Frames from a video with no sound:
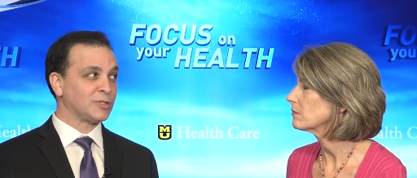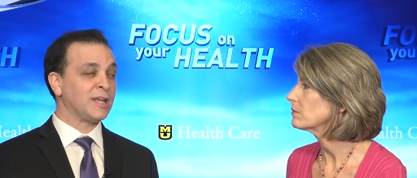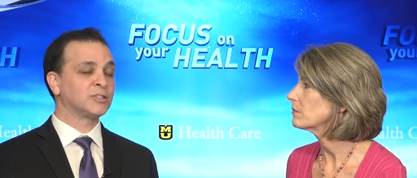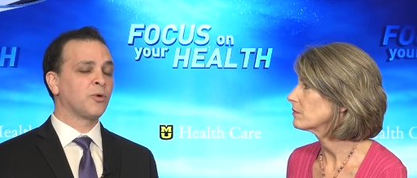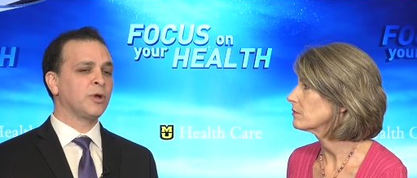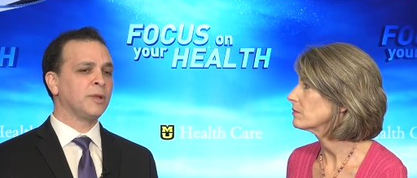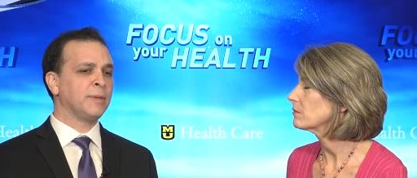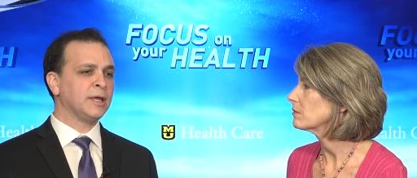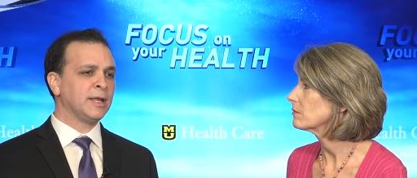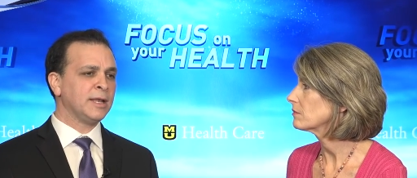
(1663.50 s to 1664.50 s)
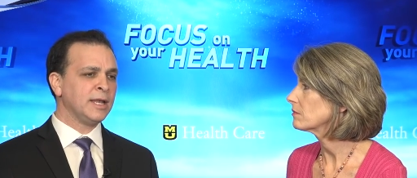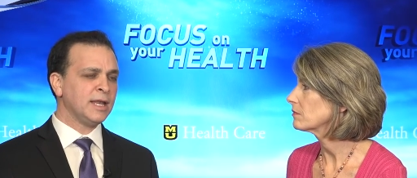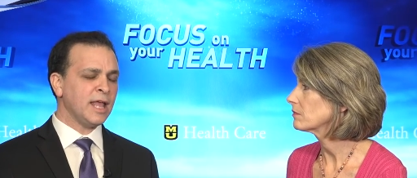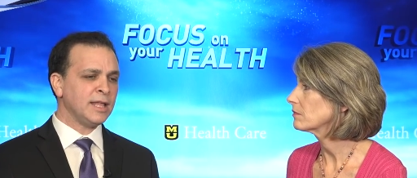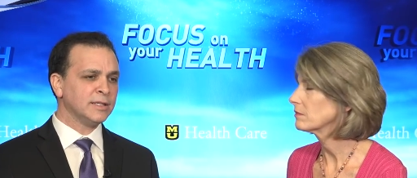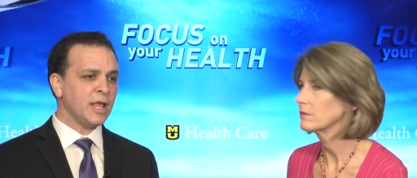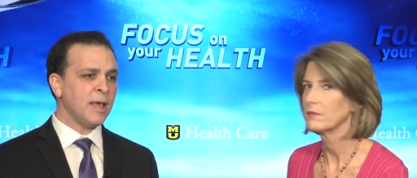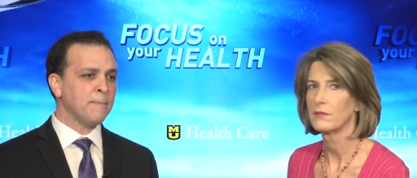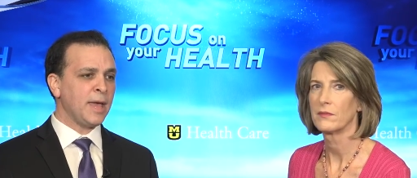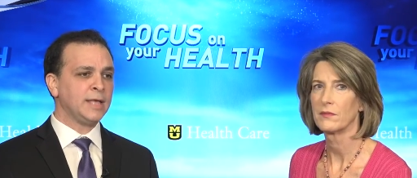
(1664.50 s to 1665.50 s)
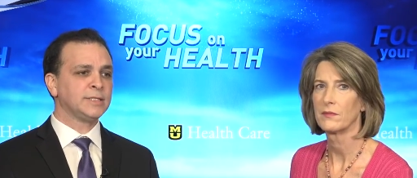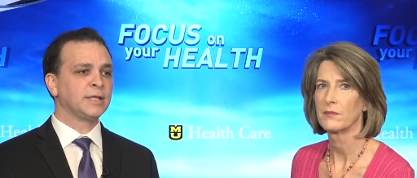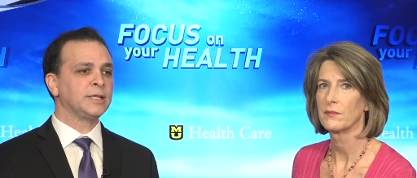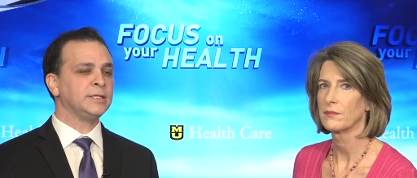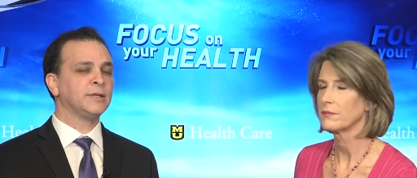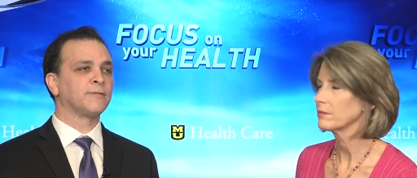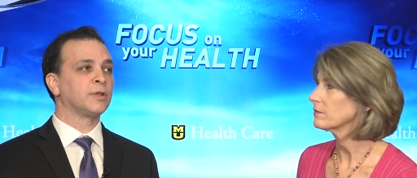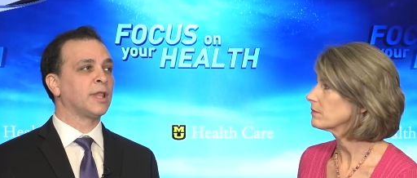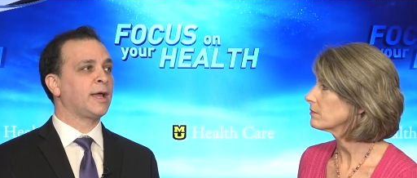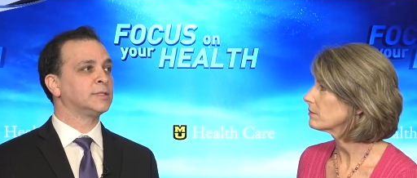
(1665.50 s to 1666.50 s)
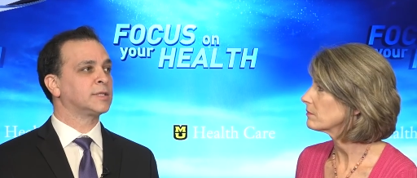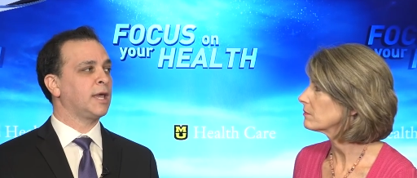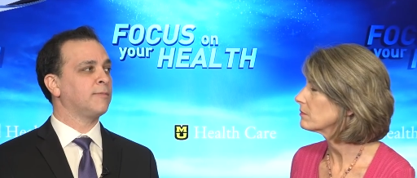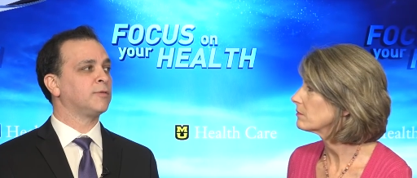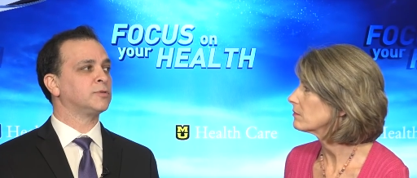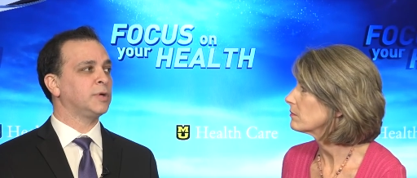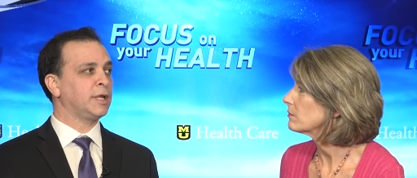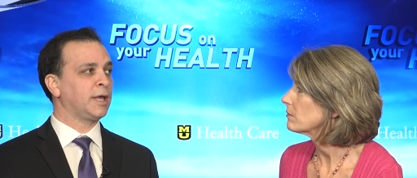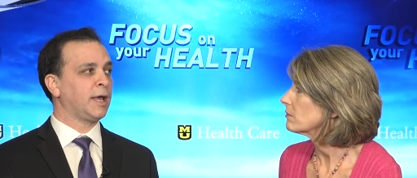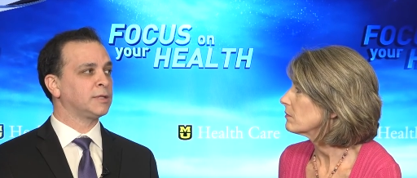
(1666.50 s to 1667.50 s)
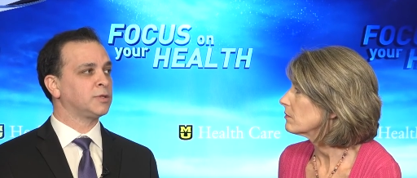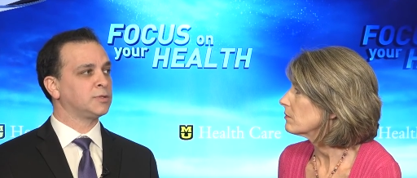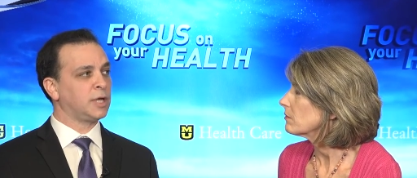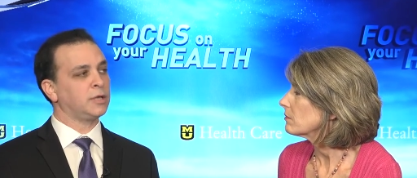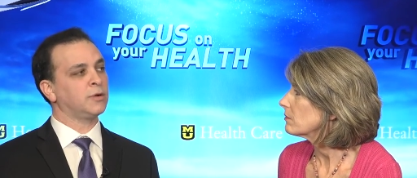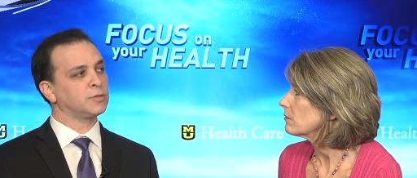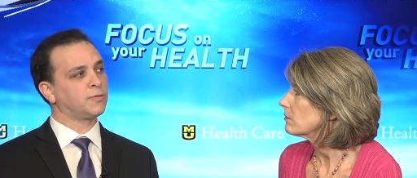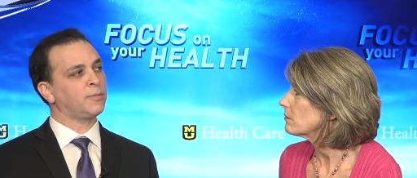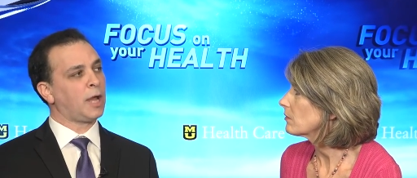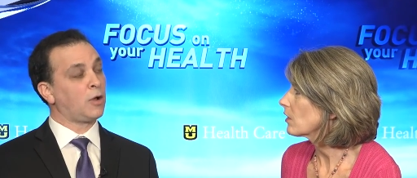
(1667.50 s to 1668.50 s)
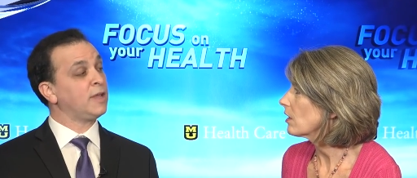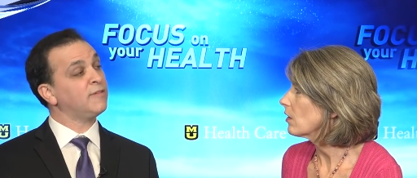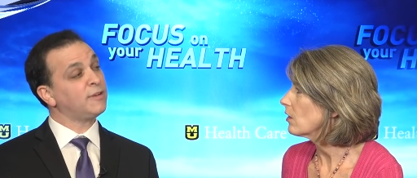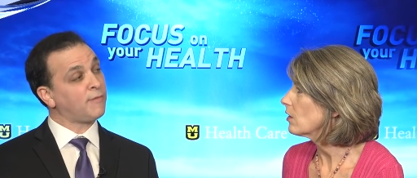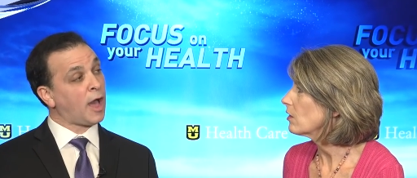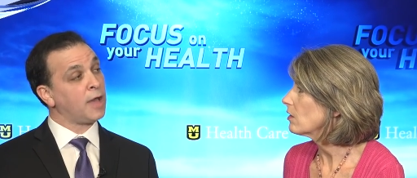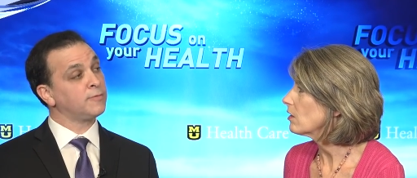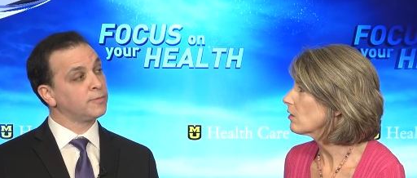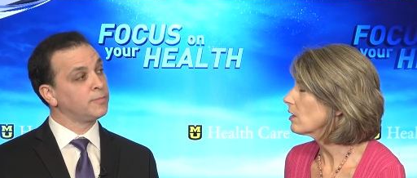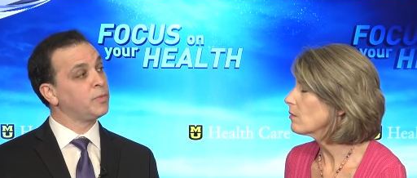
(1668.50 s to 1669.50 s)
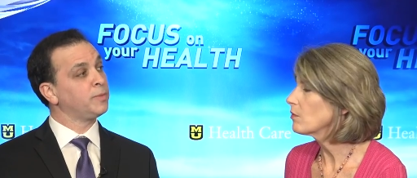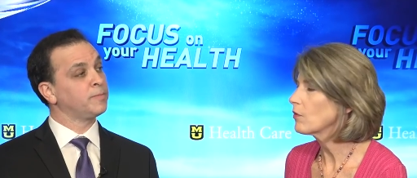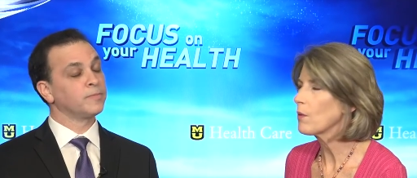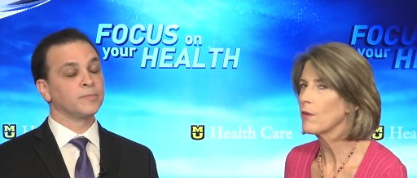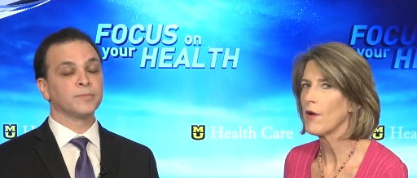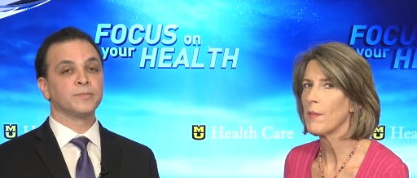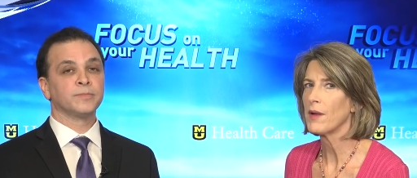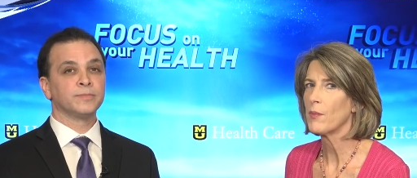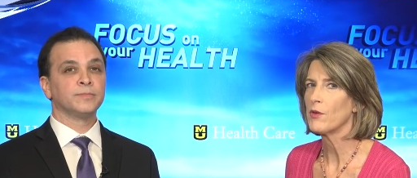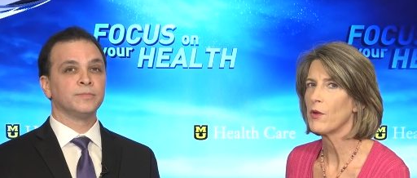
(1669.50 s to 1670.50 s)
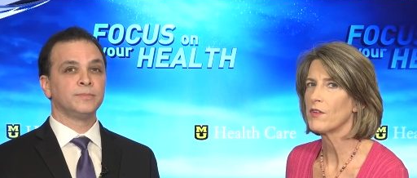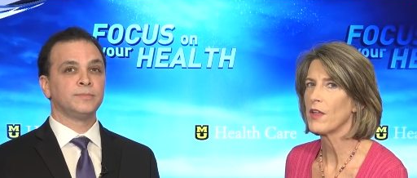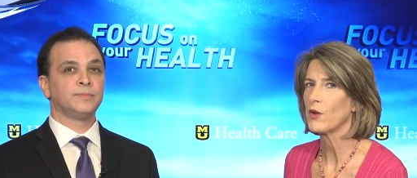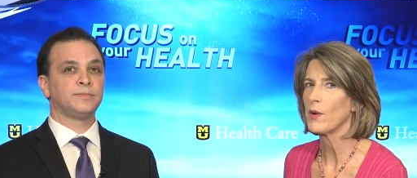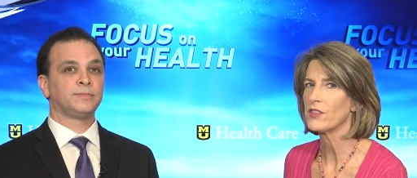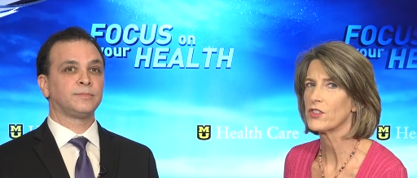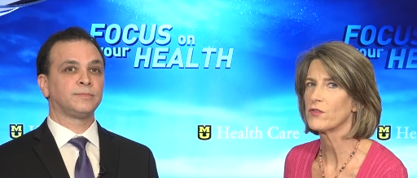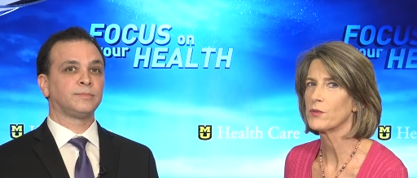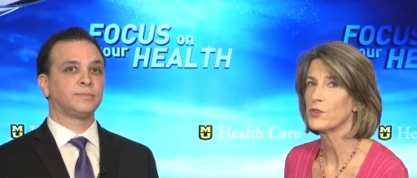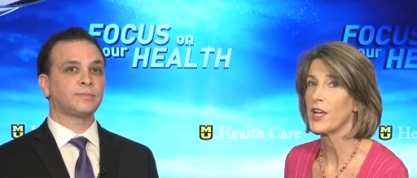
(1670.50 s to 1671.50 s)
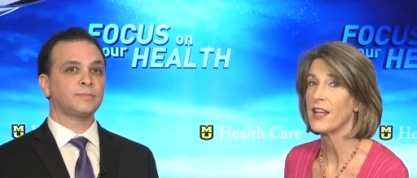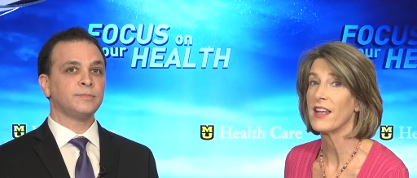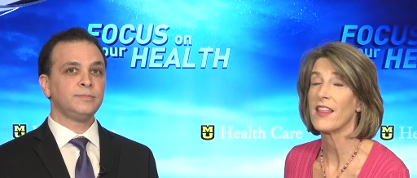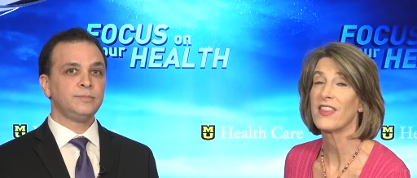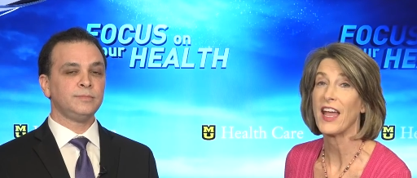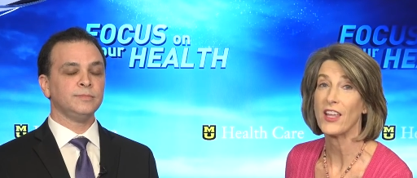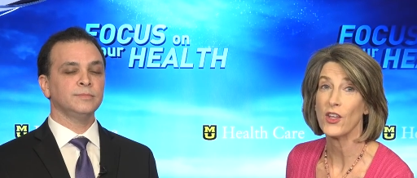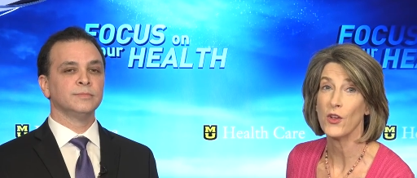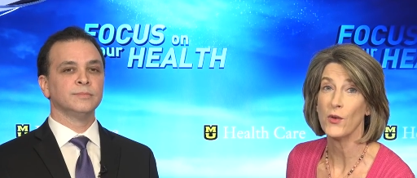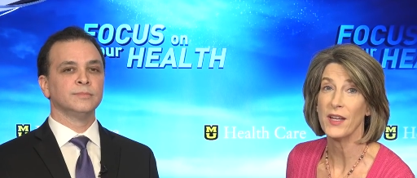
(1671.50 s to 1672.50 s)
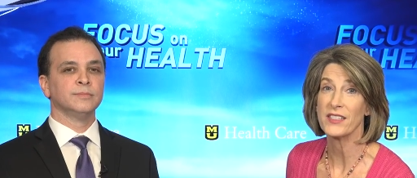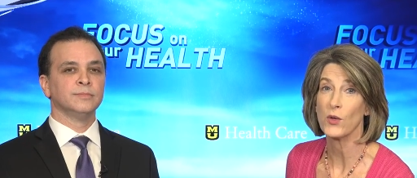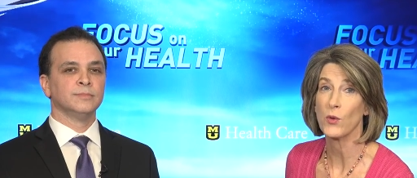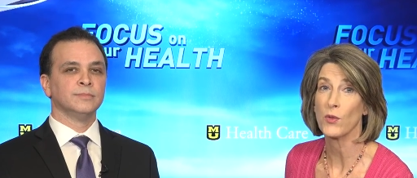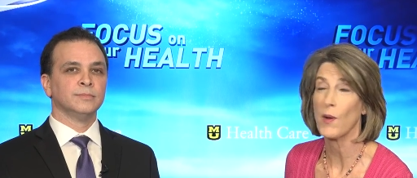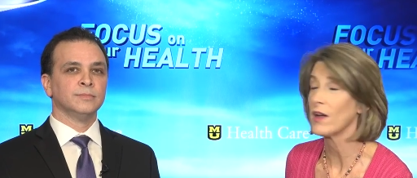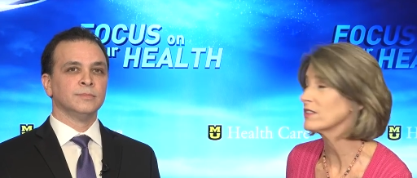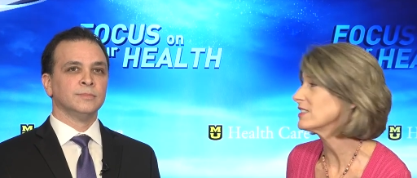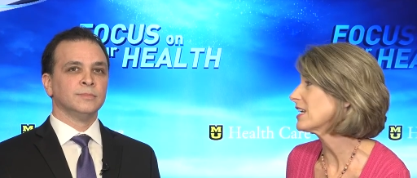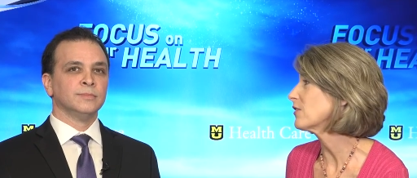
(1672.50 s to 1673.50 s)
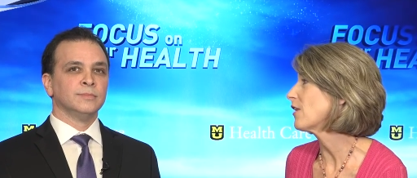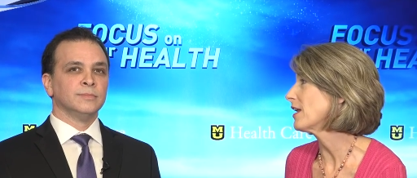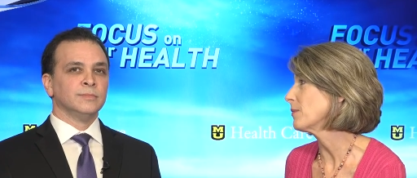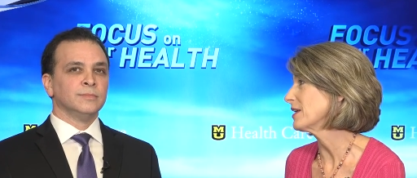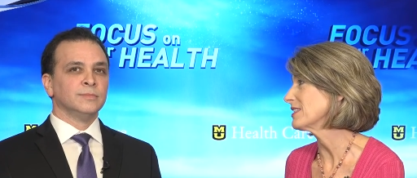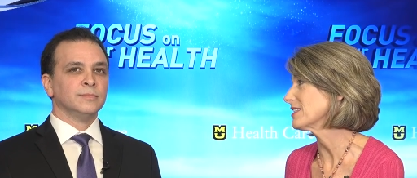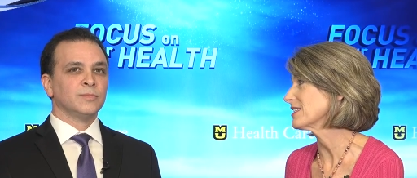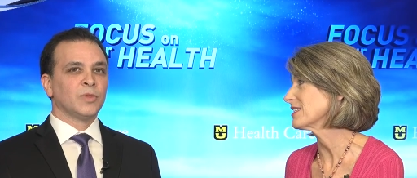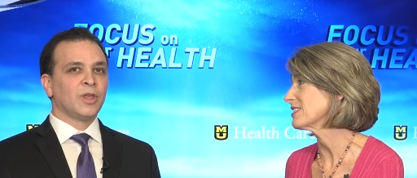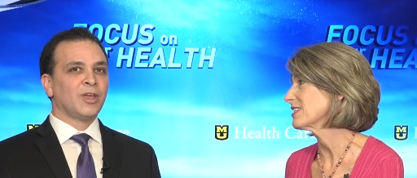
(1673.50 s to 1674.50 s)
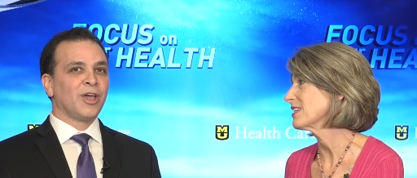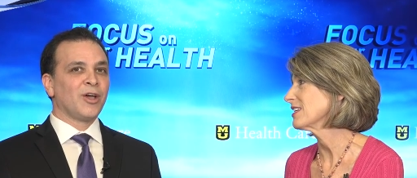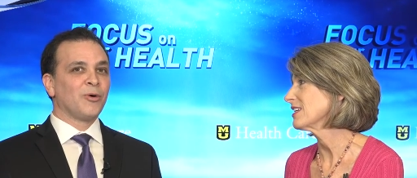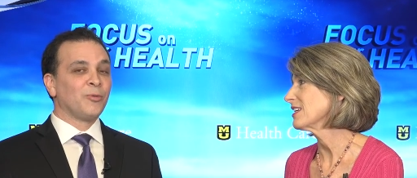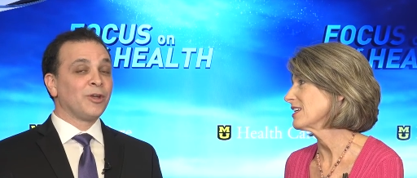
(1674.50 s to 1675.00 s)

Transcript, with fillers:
Speaker 1: It's going to be an, an, amazingly different landscape for treating cancer 10 years from now, even five.
Speaker 2: Okay, before we wrap it up, we do have another question from Jen. Thank you. Is it worthwhile to take vitamins?
Speaker 1: Well,